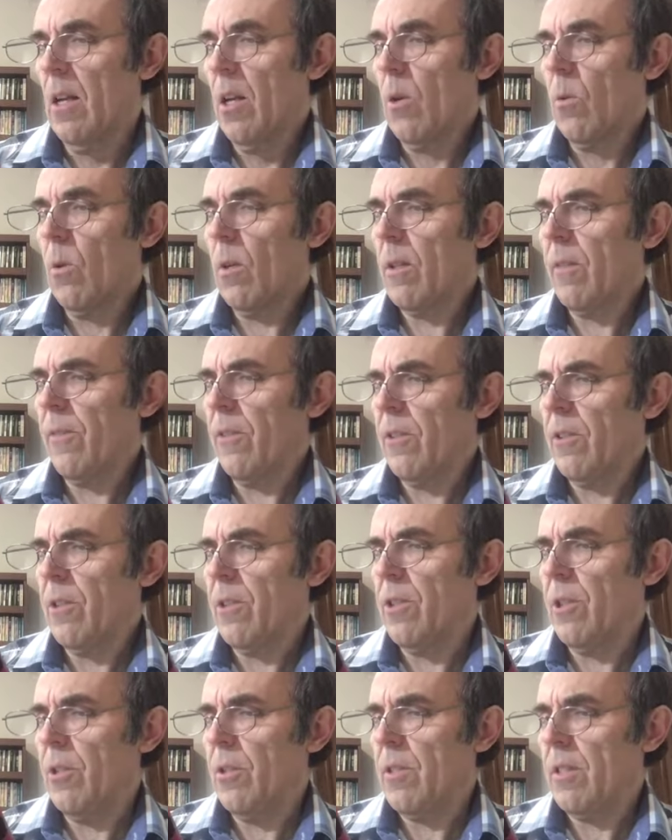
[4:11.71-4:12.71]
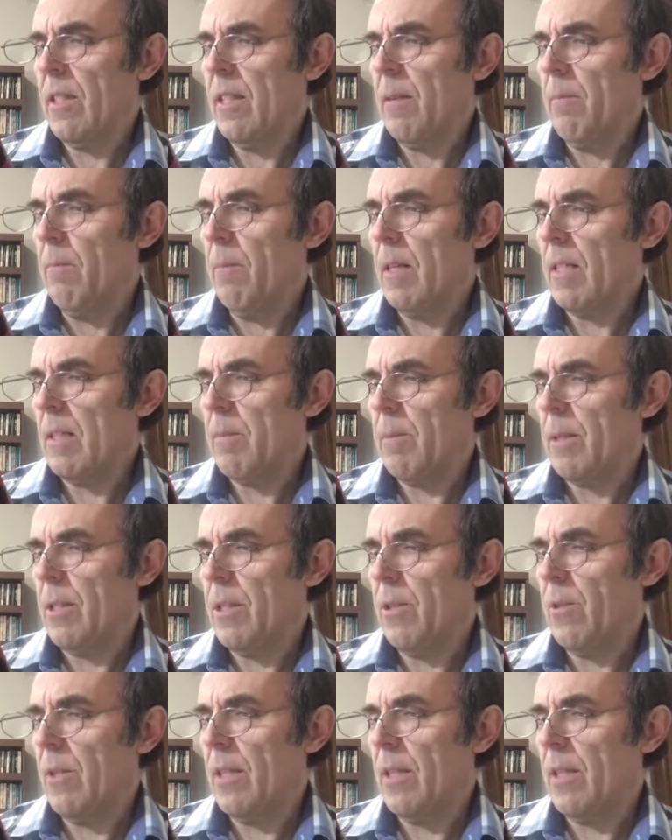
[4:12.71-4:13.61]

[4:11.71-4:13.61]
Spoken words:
Rutherford deduced that it must be due